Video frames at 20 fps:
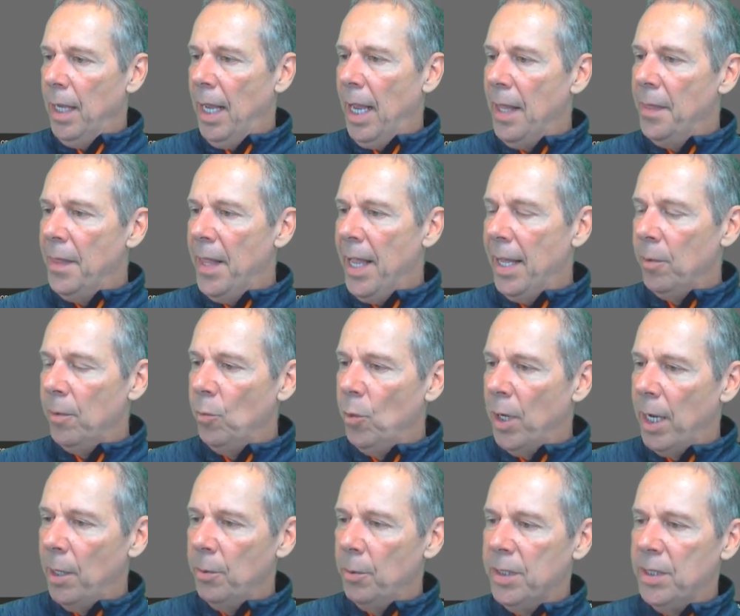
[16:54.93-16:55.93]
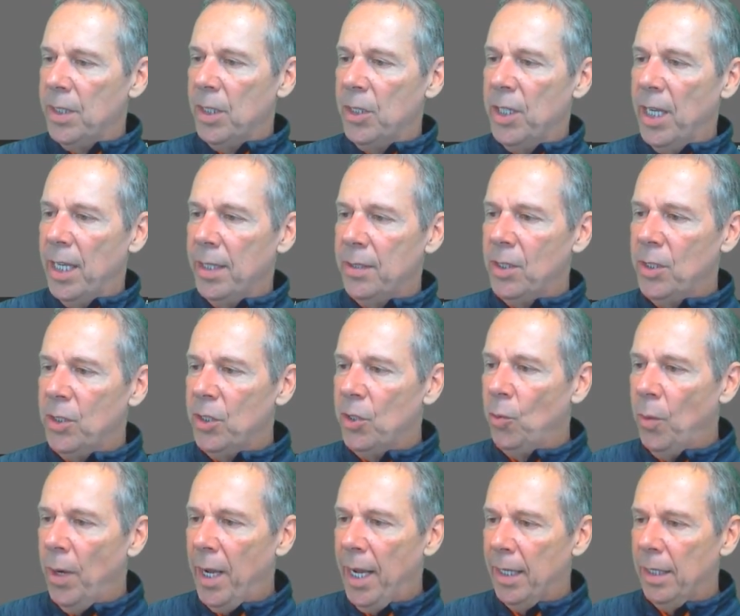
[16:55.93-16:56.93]
And then what I would suggest is
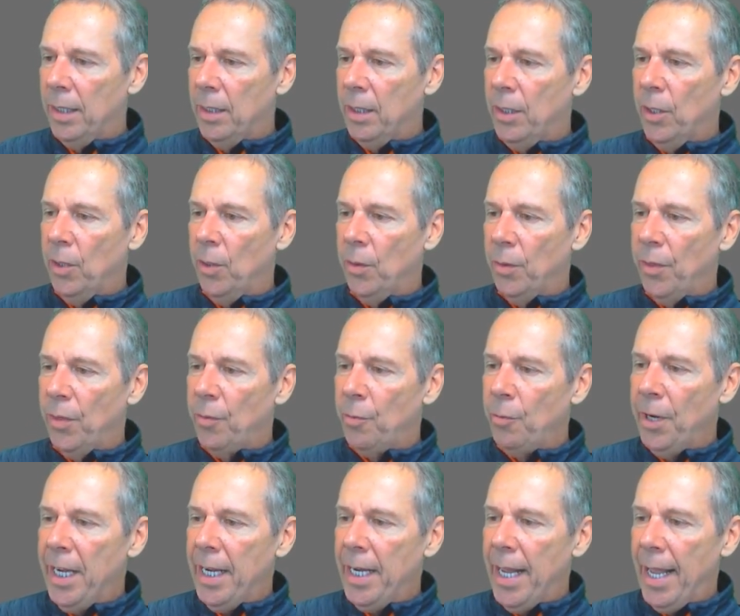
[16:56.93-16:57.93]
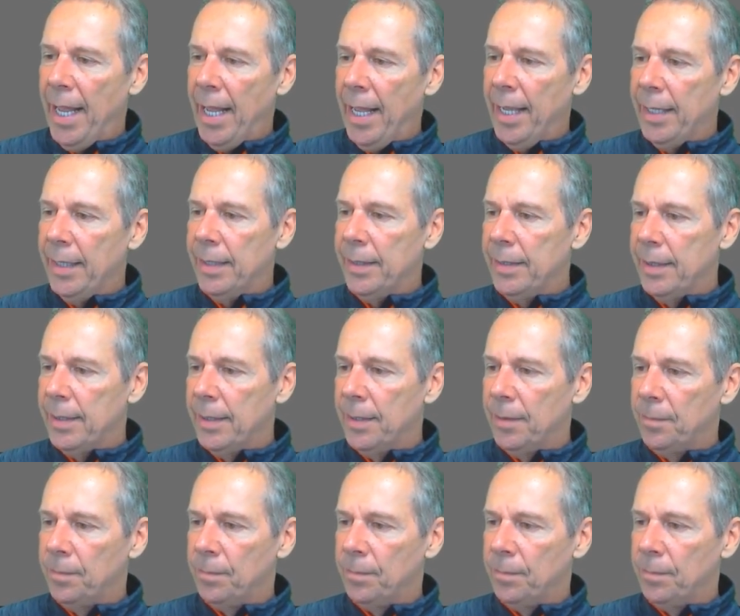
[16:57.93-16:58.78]
you wait, 3 days.